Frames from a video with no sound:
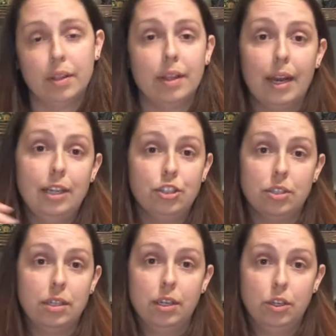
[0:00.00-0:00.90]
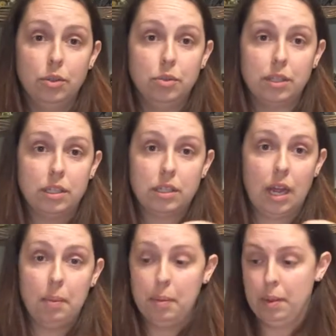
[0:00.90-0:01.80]
that I just didn't use at the
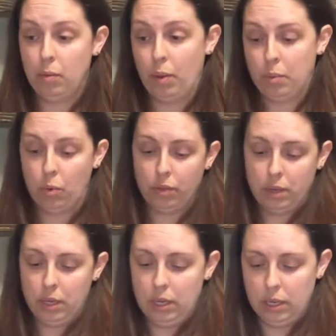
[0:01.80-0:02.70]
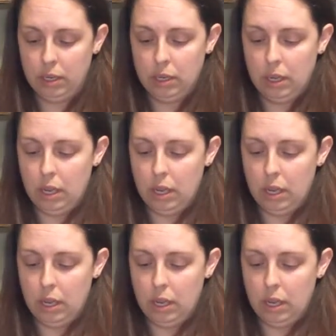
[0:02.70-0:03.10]
time. I made way more than needed.